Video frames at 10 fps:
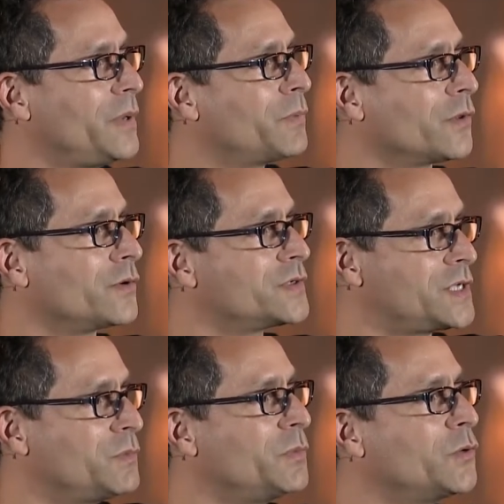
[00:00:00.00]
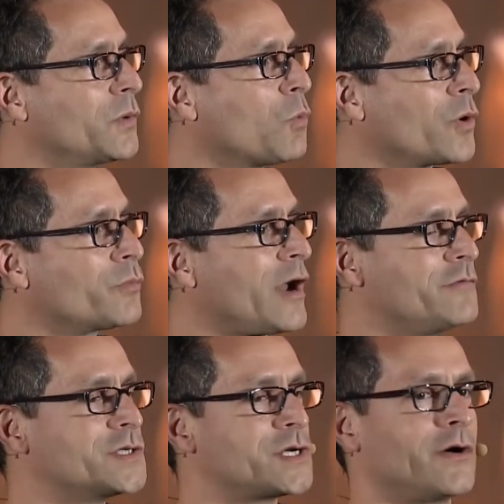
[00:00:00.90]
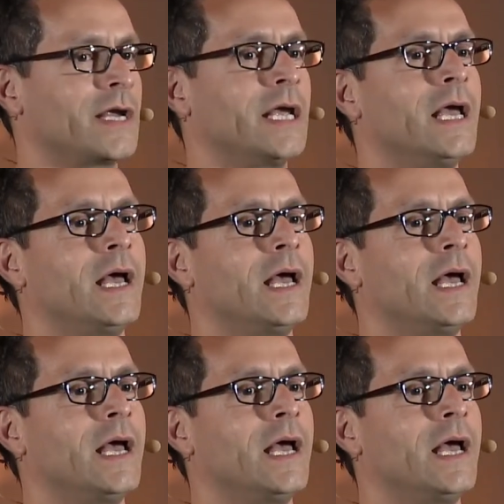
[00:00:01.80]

People are, seem to be doing more private sharing.